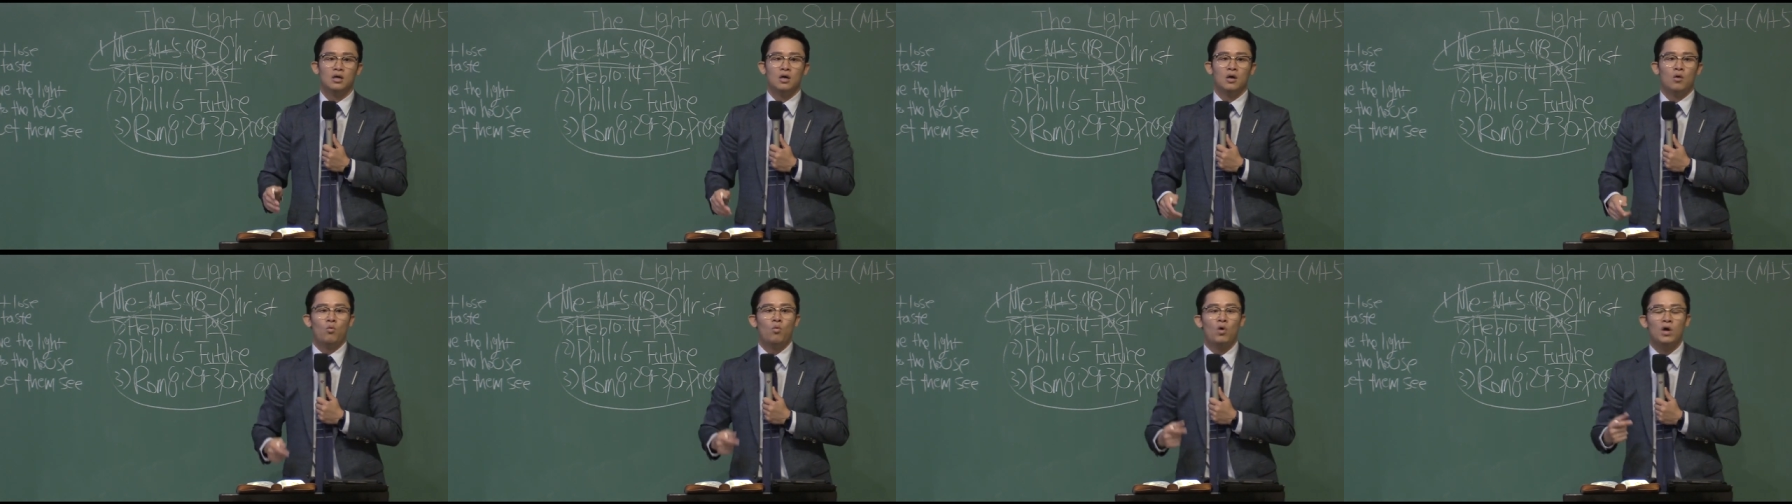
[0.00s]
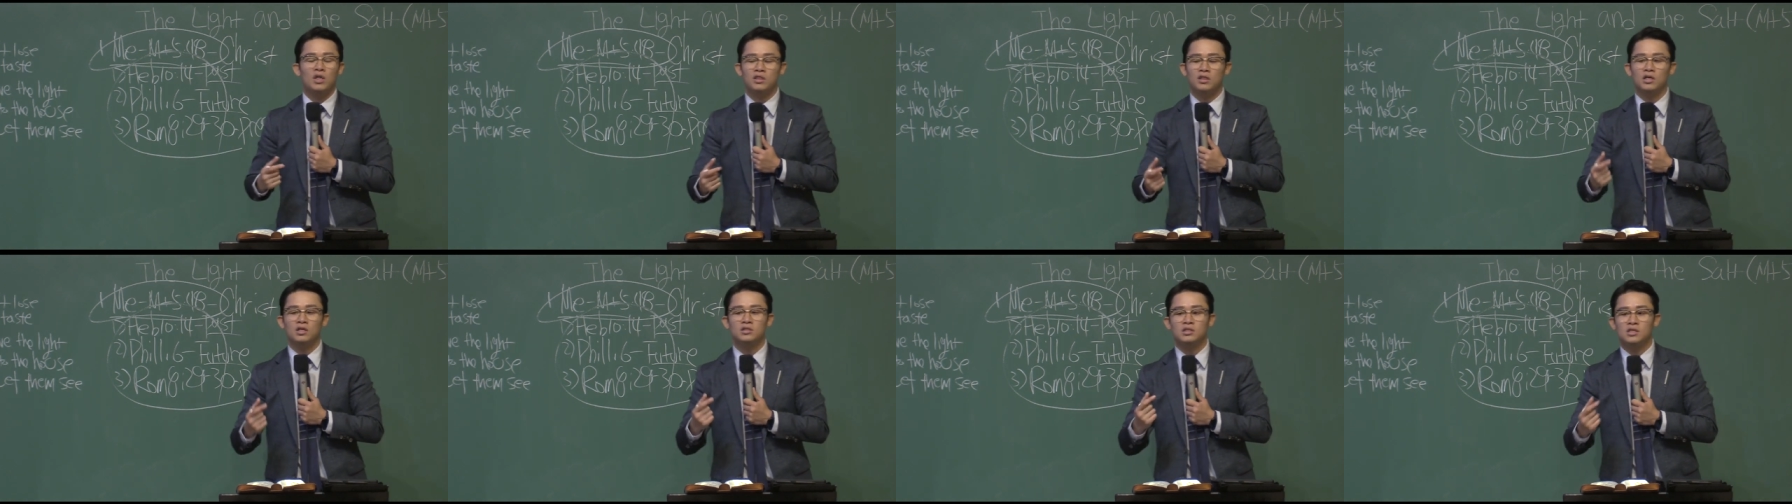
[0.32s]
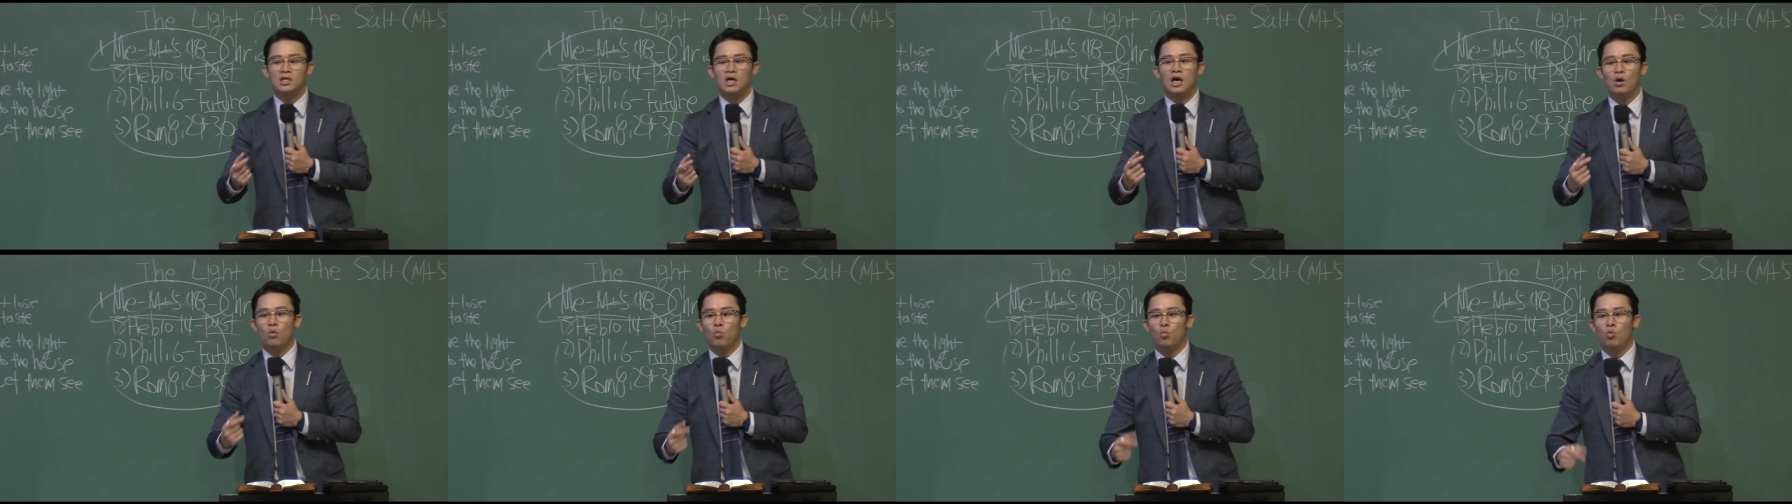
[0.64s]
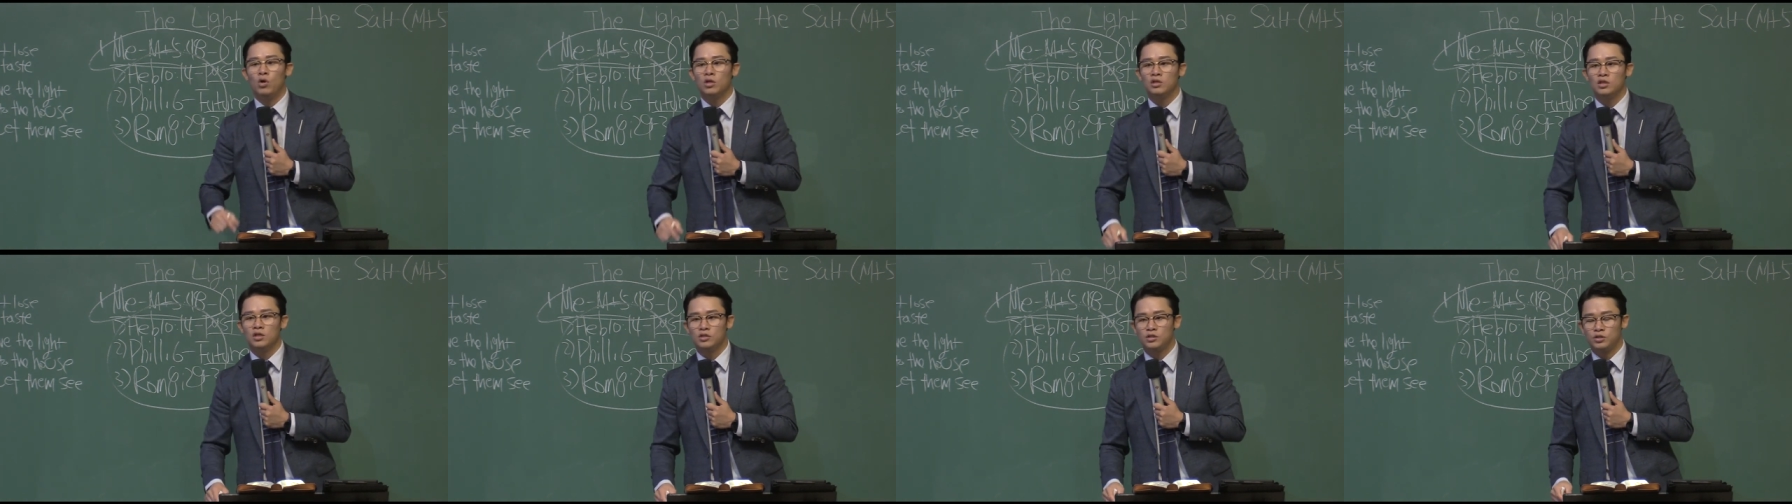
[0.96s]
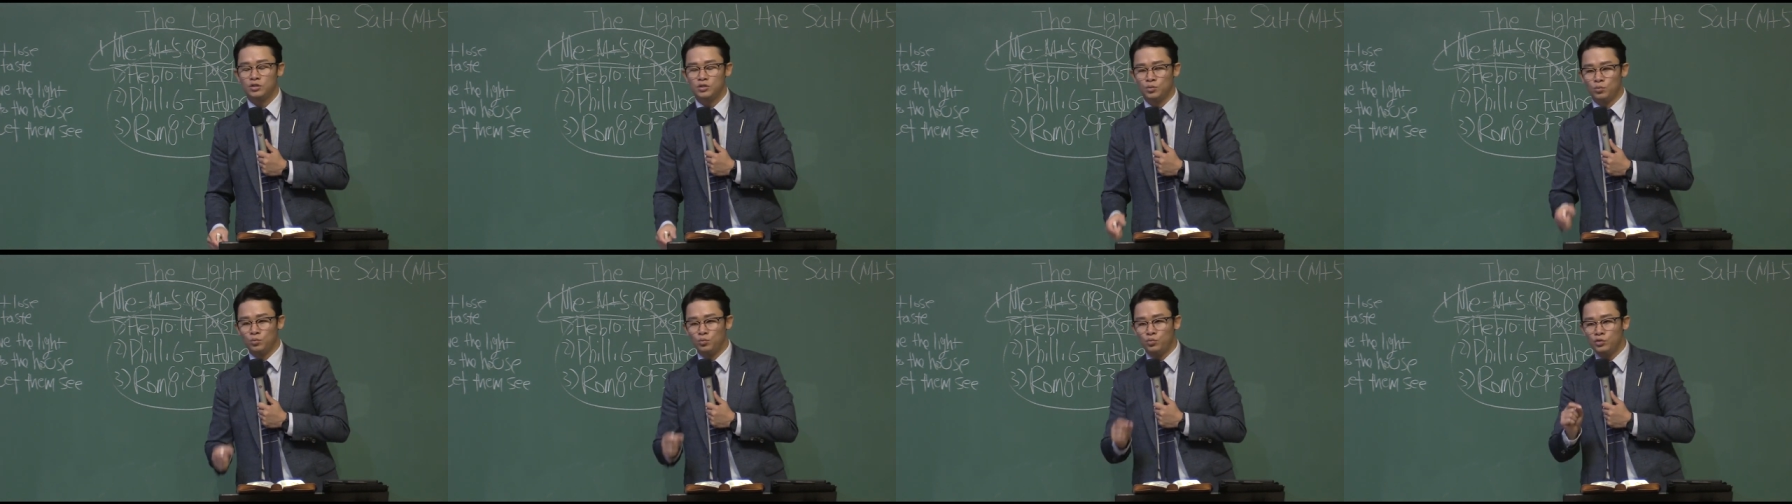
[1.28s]
what does God want us
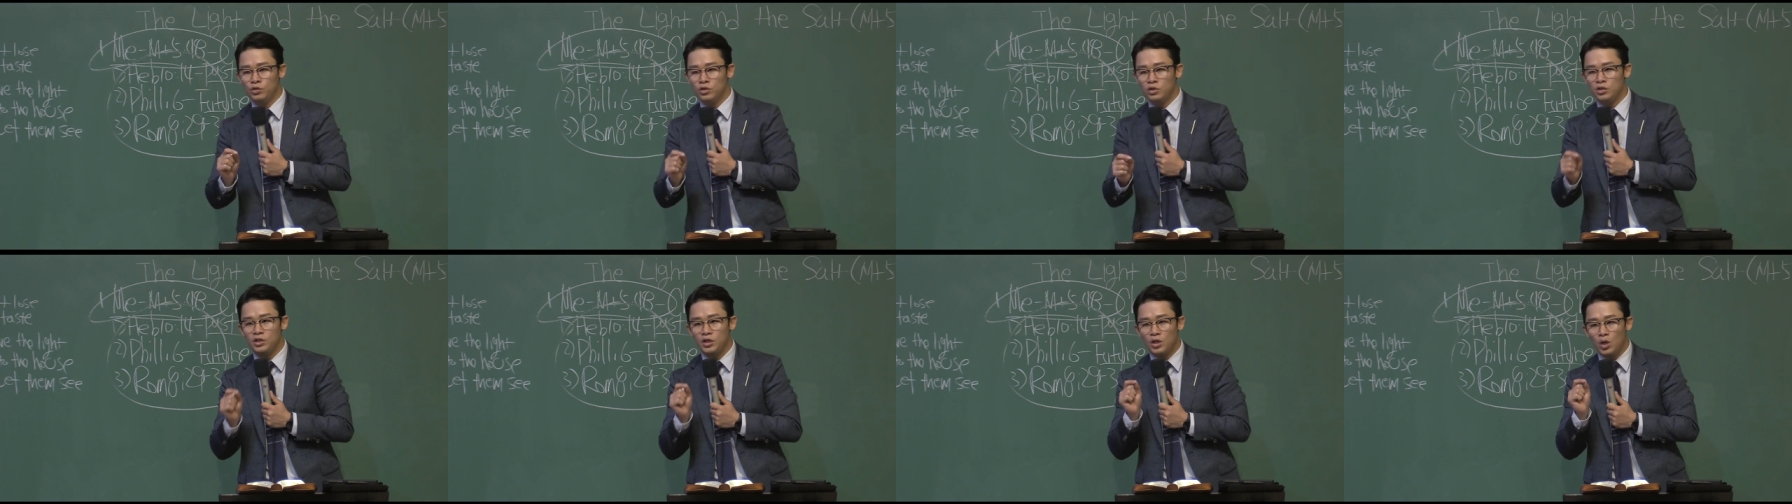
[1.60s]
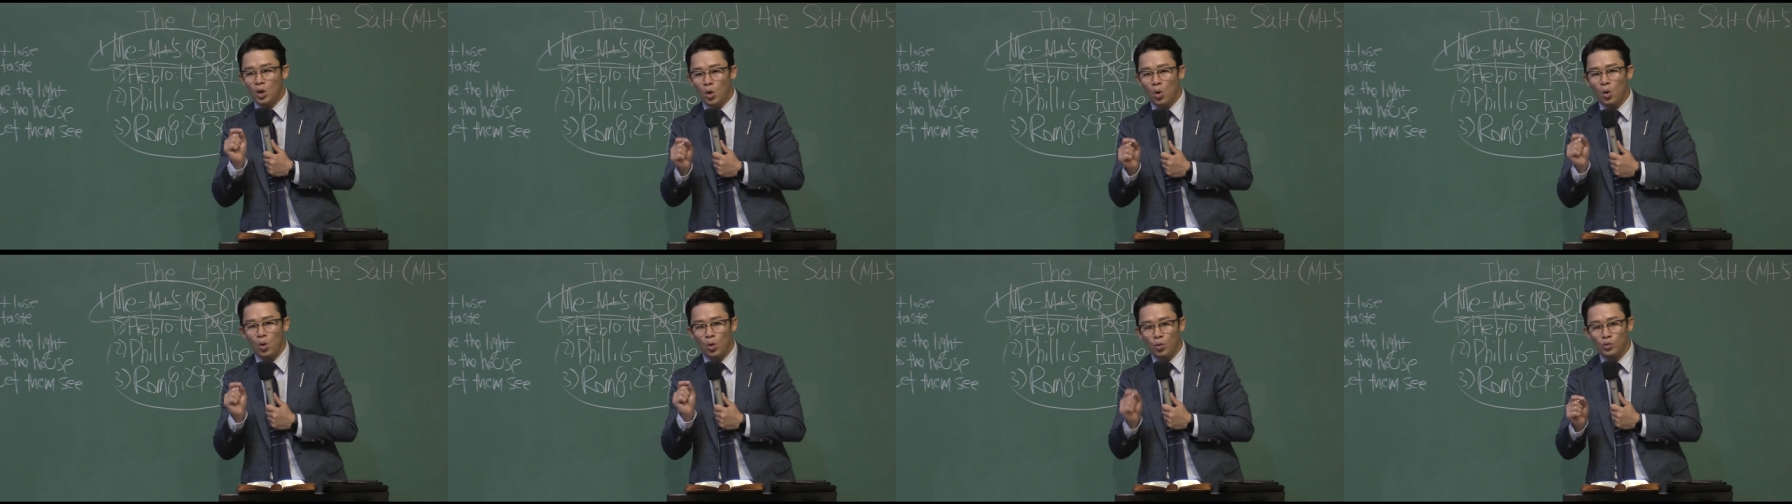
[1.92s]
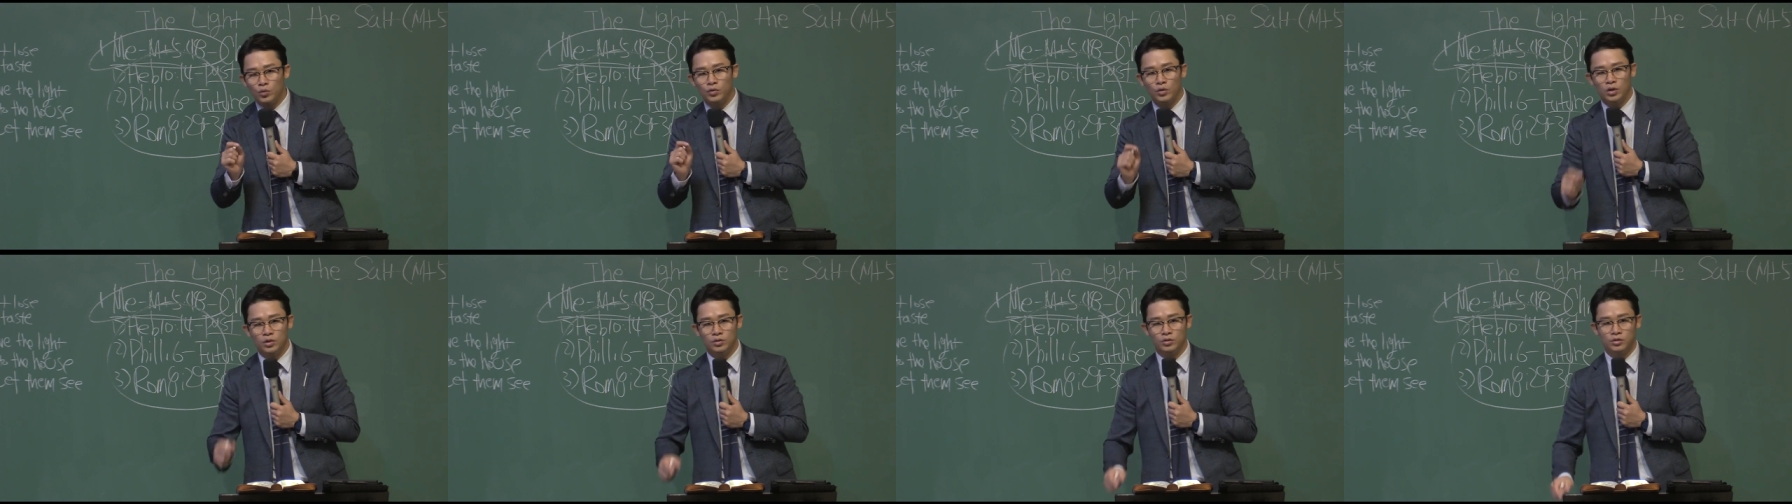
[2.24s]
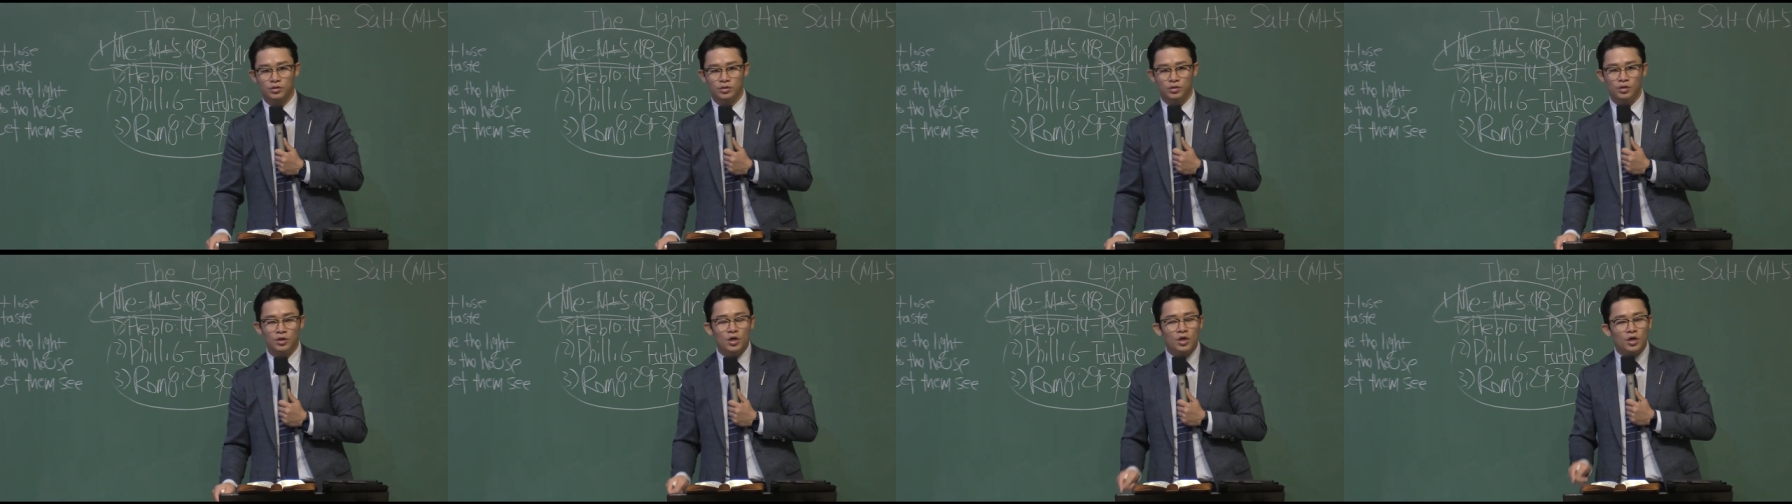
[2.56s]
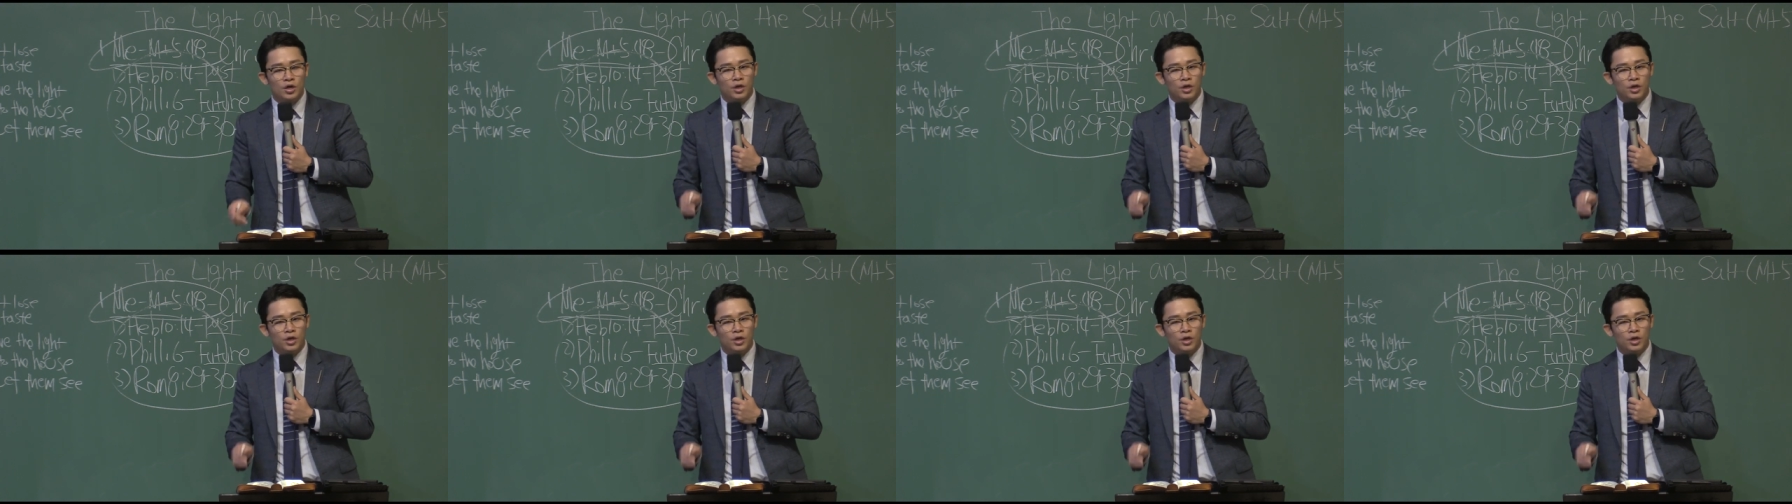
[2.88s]
to really hold on to?